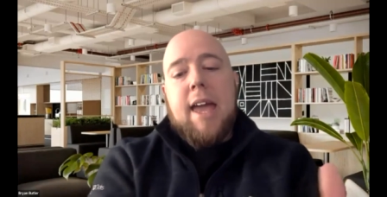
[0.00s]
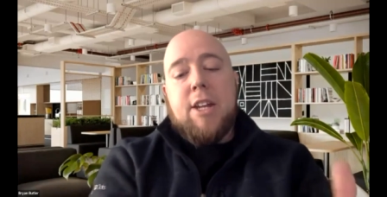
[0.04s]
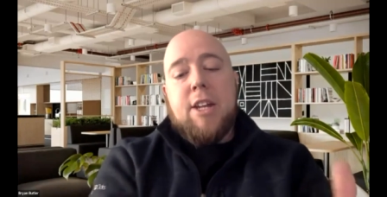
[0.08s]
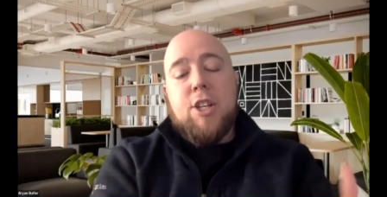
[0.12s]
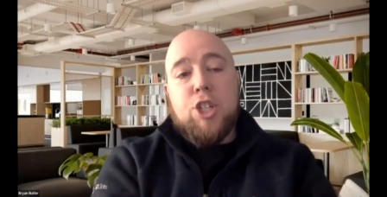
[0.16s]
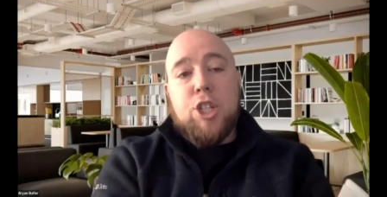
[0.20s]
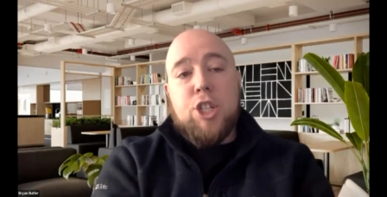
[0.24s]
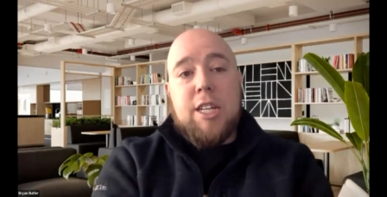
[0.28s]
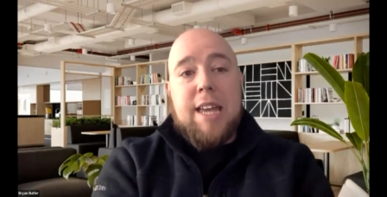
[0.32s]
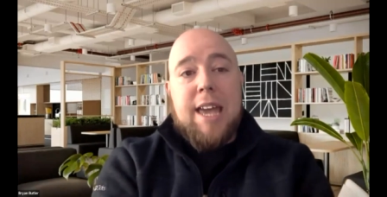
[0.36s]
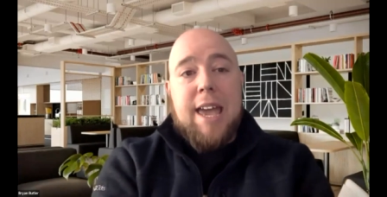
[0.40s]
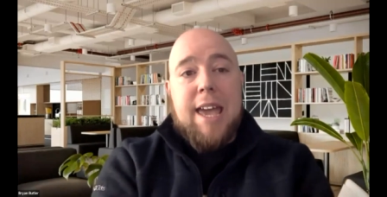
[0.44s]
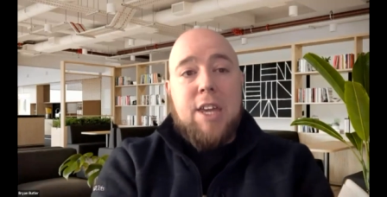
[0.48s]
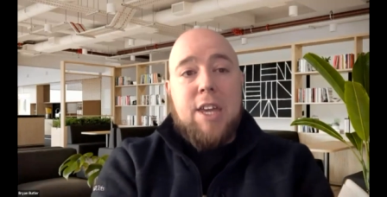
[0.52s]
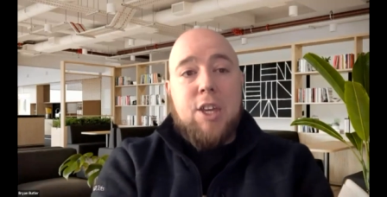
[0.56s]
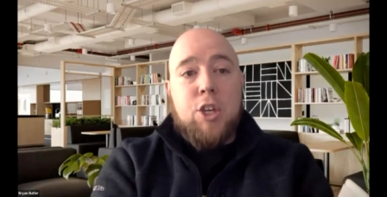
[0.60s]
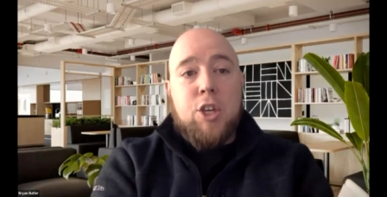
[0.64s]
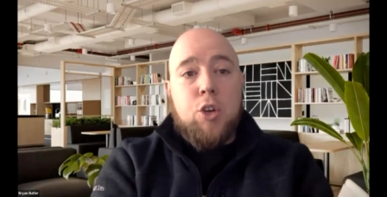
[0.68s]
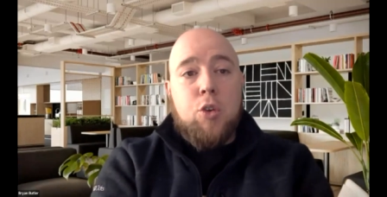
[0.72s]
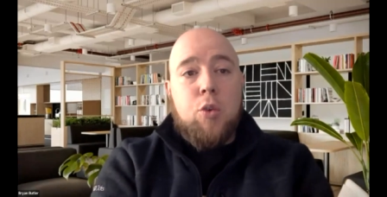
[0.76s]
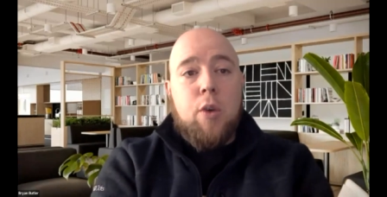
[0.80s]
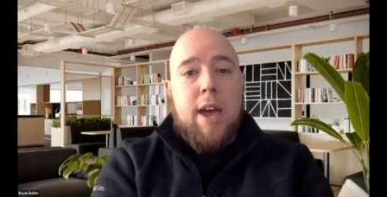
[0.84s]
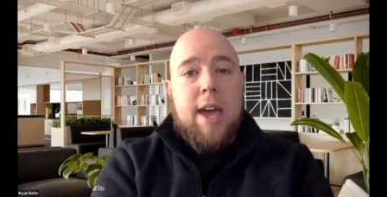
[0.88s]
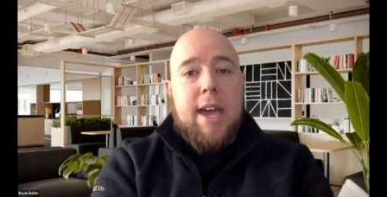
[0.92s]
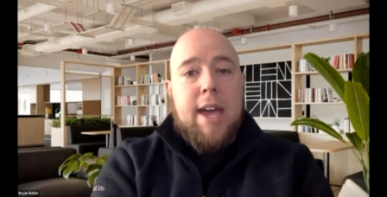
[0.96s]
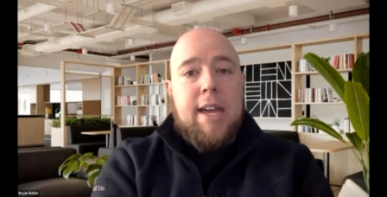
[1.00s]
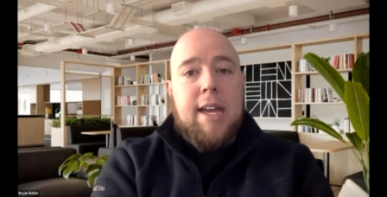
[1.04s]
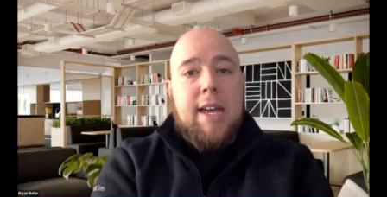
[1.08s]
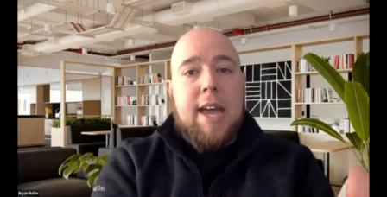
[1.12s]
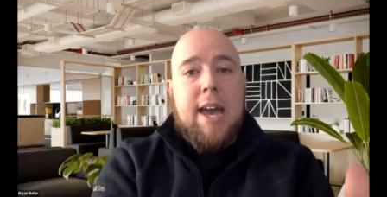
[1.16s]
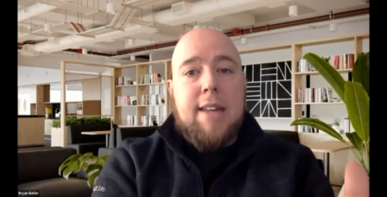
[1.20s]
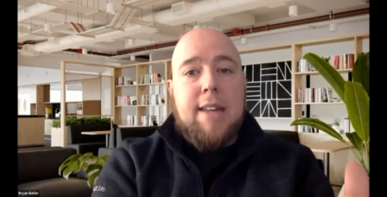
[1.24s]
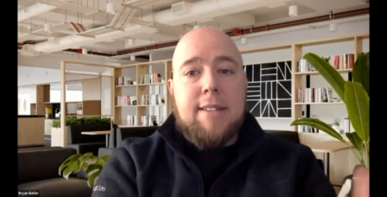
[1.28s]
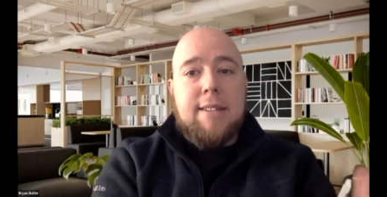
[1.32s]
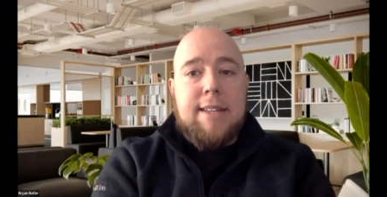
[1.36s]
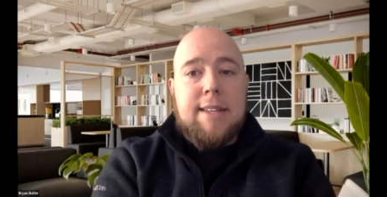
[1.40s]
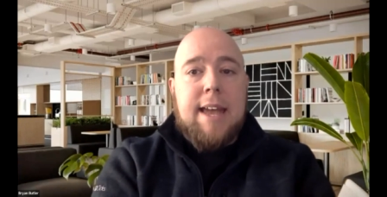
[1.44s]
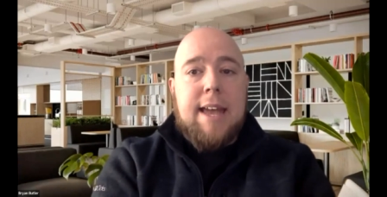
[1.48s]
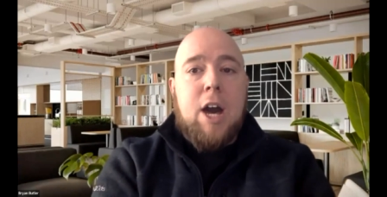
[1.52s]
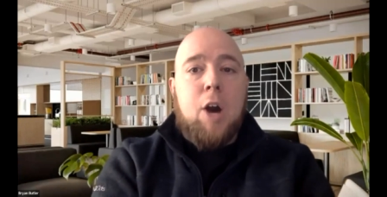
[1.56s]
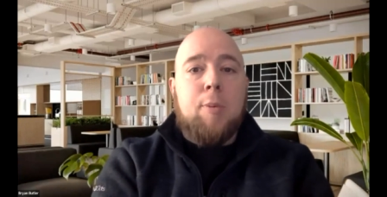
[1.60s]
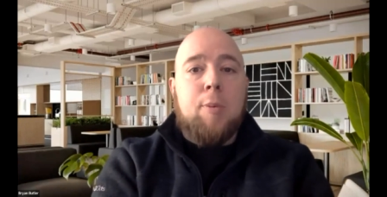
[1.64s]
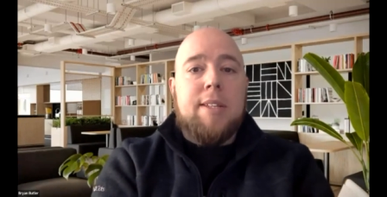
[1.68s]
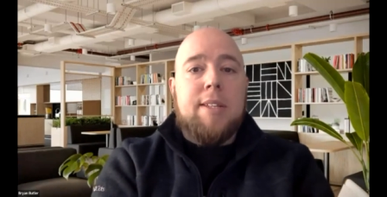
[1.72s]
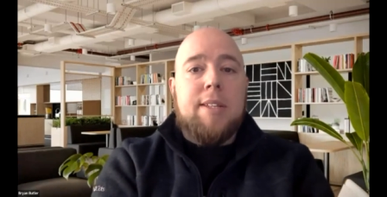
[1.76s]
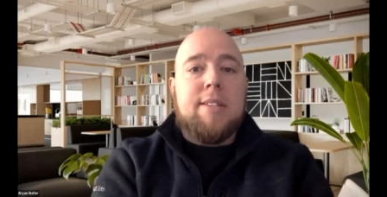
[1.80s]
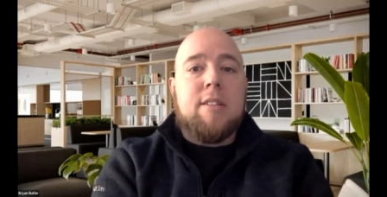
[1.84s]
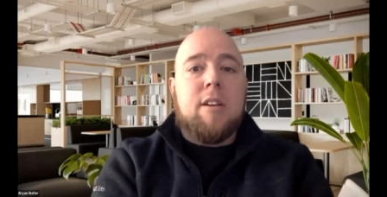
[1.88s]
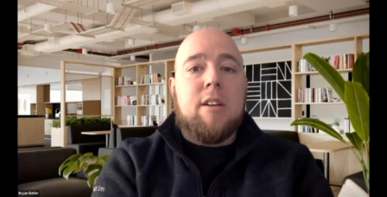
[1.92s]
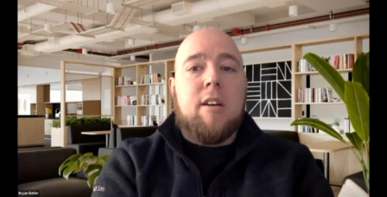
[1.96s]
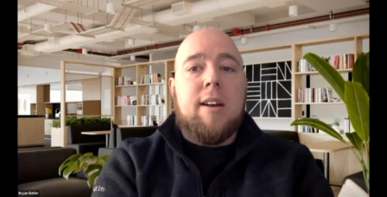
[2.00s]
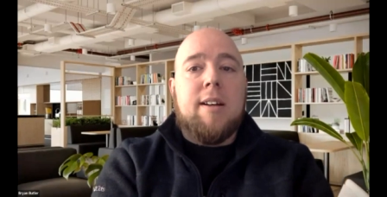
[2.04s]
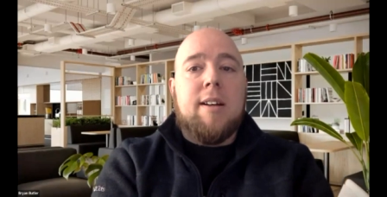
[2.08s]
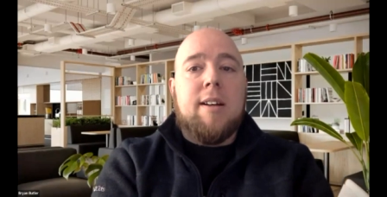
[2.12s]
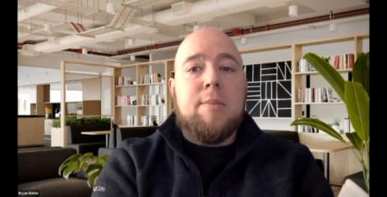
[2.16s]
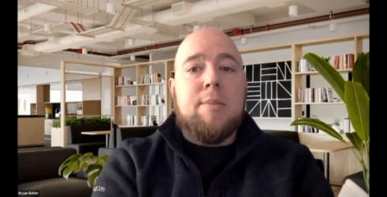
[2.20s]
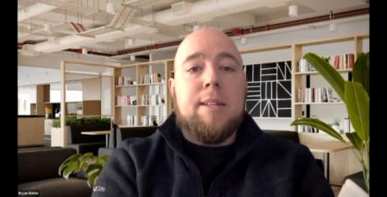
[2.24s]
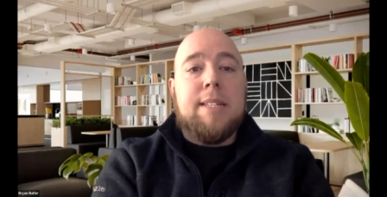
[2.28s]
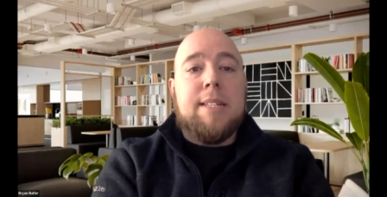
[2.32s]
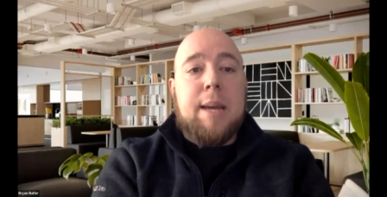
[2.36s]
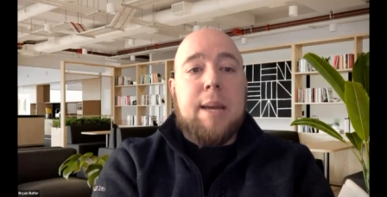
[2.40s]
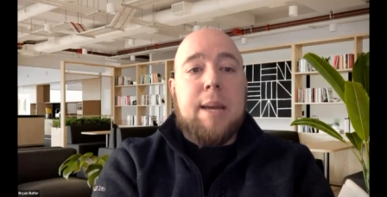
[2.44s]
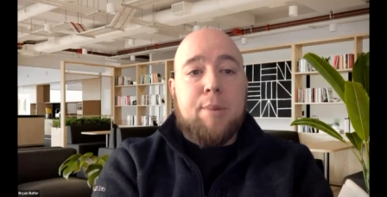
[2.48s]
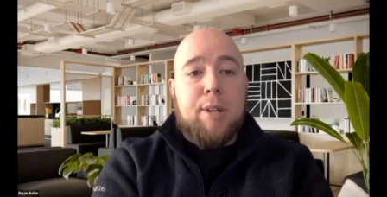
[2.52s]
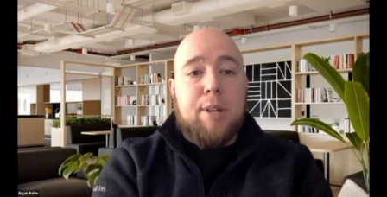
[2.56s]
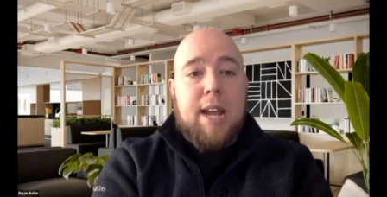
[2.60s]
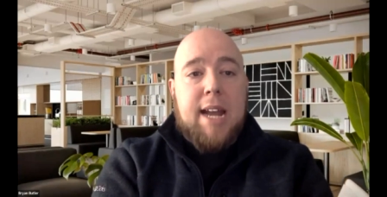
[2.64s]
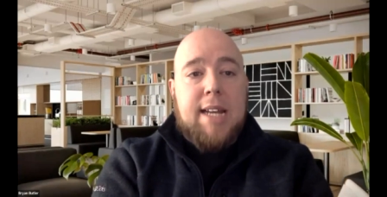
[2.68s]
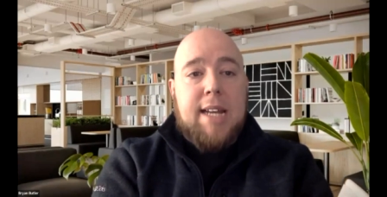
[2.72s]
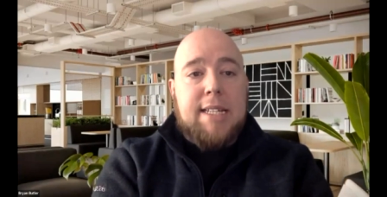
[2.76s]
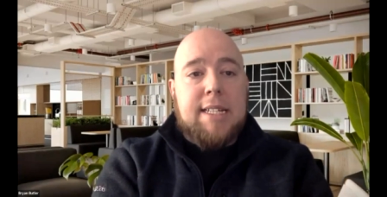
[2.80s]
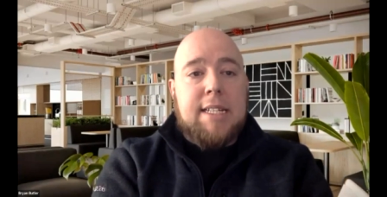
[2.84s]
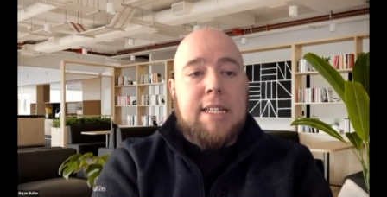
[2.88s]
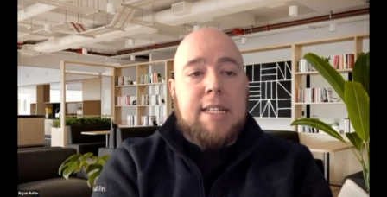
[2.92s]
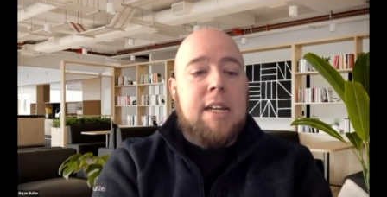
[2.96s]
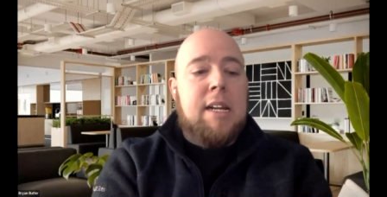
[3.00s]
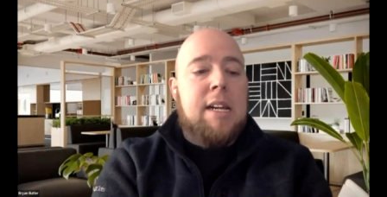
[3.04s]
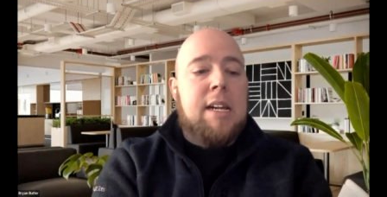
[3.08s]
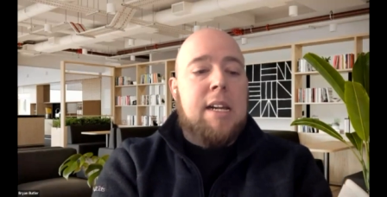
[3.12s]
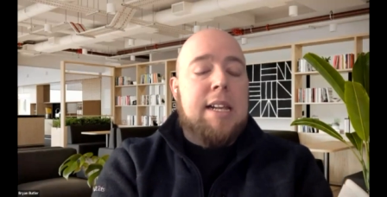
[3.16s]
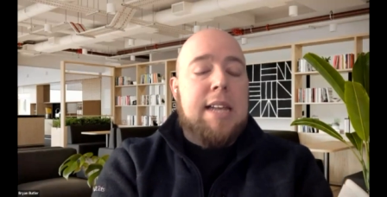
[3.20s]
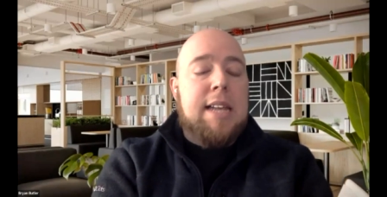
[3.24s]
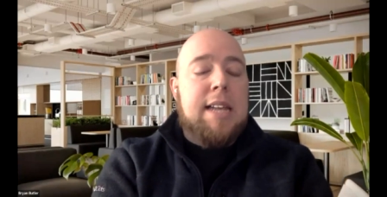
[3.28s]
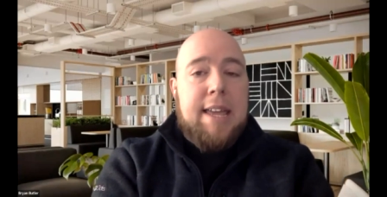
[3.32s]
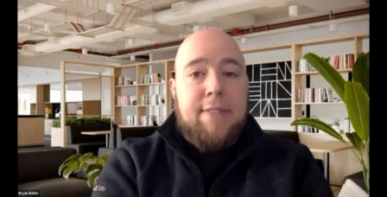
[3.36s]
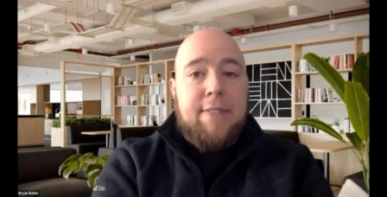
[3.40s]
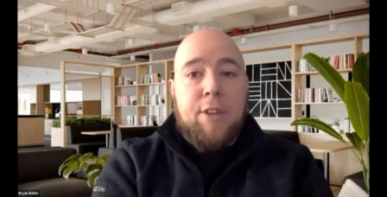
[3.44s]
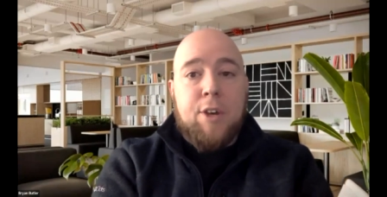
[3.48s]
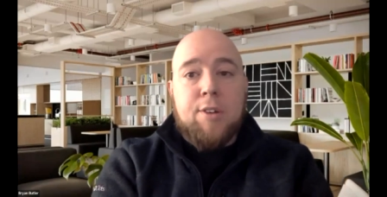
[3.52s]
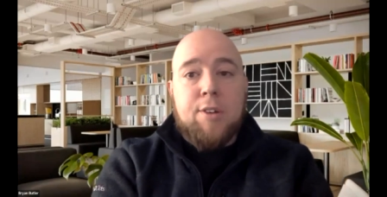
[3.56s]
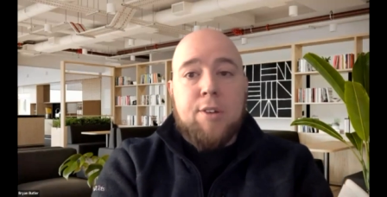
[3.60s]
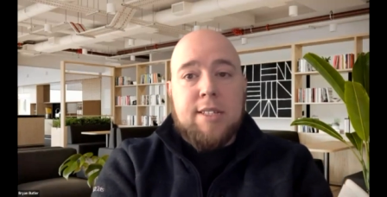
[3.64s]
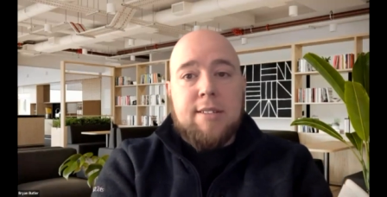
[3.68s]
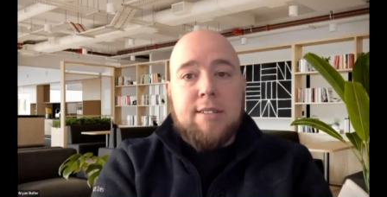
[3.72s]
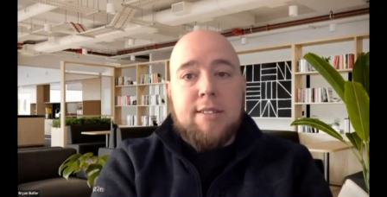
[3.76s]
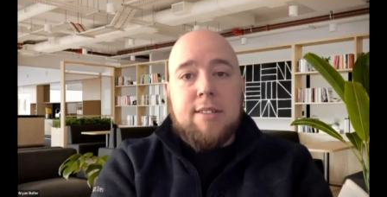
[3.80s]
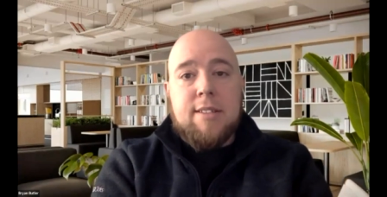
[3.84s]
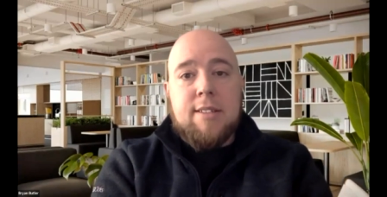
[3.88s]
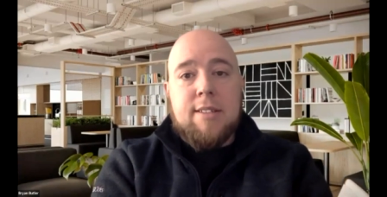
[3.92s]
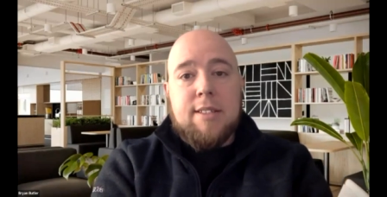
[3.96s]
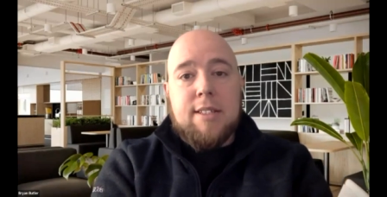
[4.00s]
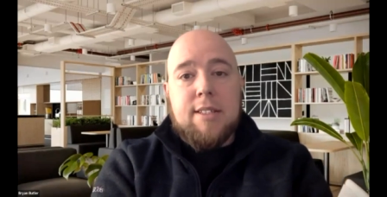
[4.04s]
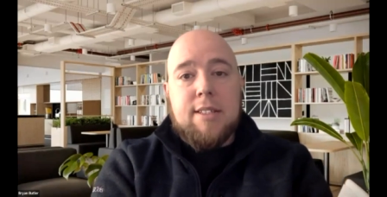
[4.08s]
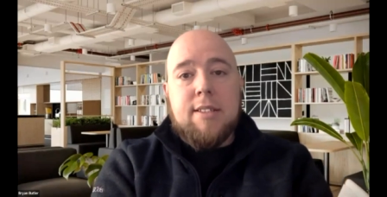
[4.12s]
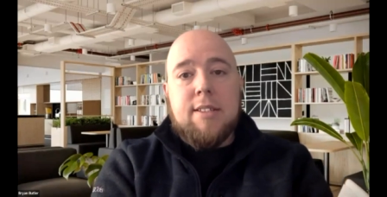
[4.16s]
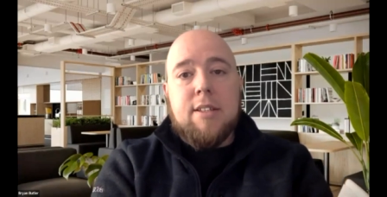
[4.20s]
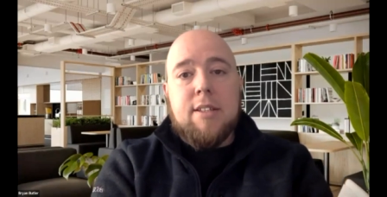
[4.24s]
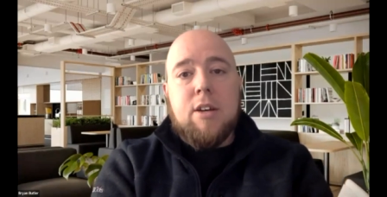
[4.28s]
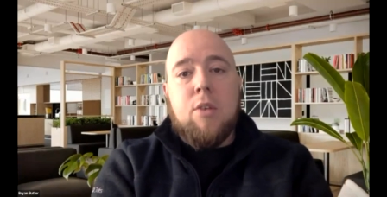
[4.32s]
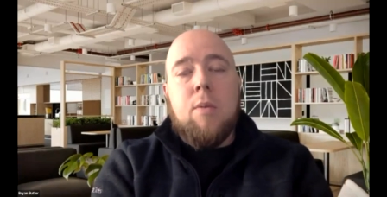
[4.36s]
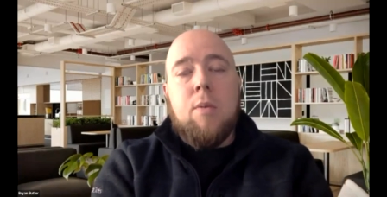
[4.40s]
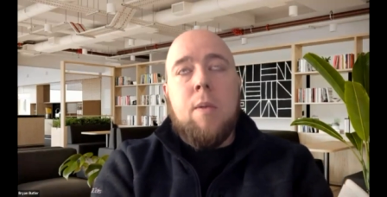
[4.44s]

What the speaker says: and GA/UA has now been starting to be deprecated in those instances.